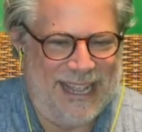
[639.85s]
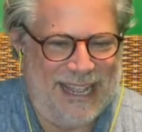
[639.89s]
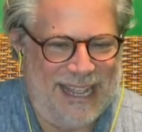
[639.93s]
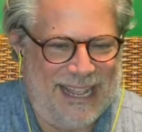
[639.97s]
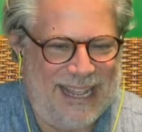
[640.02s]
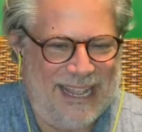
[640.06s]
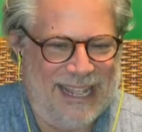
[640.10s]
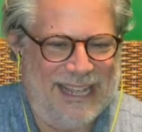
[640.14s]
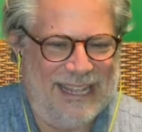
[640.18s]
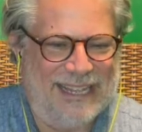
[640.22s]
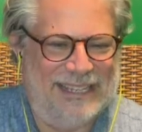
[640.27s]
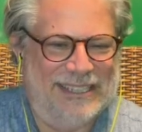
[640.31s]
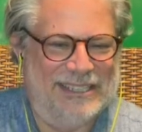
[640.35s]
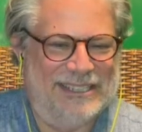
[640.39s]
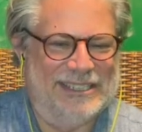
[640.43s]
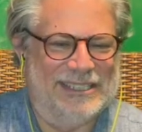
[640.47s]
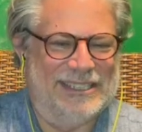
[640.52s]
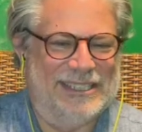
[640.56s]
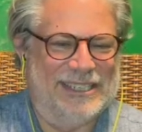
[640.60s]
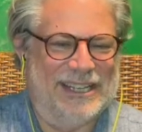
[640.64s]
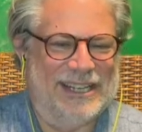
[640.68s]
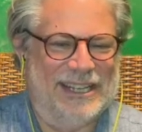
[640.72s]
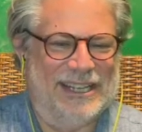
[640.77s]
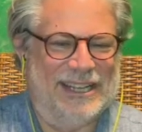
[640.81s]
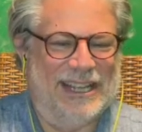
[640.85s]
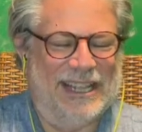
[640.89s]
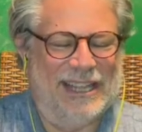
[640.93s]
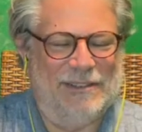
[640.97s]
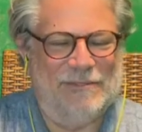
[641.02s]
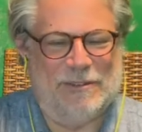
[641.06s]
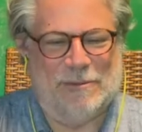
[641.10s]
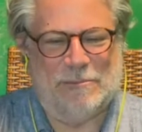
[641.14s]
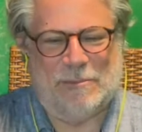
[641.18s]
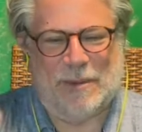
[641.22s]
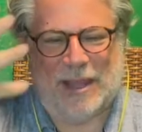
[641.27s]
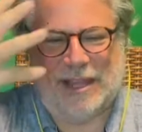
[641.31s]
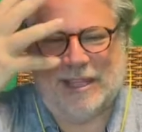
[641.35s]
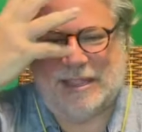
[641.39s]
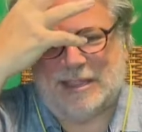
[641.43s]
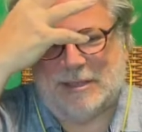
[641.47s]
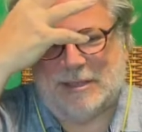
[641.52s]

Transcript: And even by the